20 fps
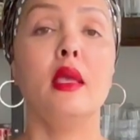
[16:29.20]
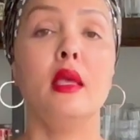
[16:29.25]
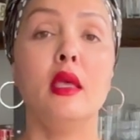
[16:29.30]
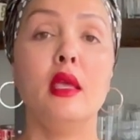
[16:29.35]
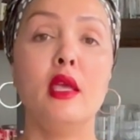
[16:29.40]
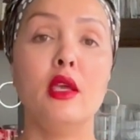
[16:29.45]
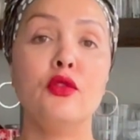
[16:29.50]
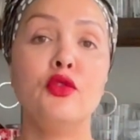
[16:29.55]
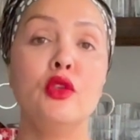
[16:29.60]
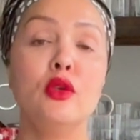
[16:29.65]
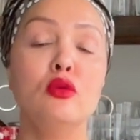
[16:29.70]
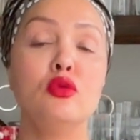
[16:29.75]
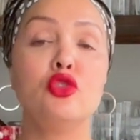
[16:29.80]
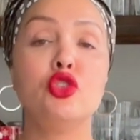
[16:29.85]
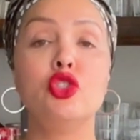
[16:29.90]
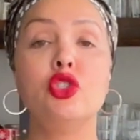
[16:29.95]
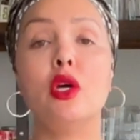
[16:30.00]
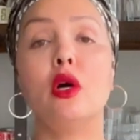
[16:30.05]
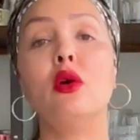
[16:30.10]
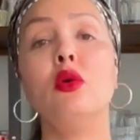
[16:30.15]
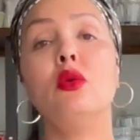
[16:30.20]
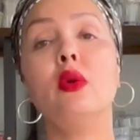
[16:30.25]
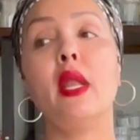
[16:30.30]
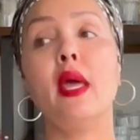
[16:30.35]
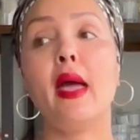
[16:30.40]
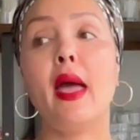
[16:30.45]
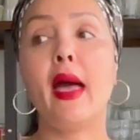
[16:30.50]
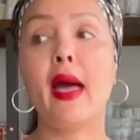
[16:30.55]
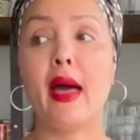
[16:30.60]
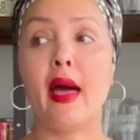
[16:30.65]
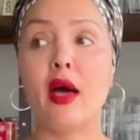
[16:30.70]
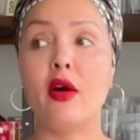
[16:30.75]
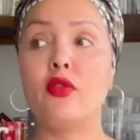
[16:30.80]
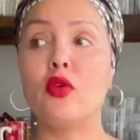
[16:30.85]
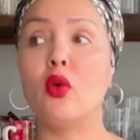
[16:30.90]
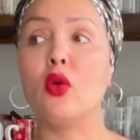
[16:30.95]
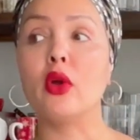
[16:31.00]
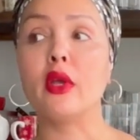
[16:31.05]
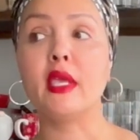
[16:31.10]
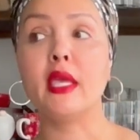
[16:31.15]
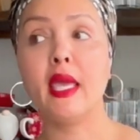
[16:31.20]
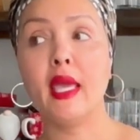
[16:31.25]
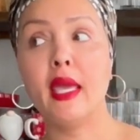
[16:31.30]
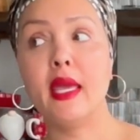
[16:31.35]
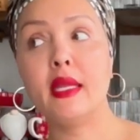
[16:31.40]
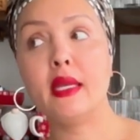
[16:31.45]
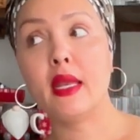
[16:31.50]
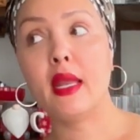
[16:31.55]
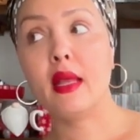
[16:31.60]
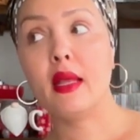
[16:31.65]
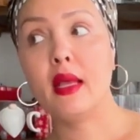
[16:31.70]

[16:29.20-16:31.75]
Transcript: If you don't have or can't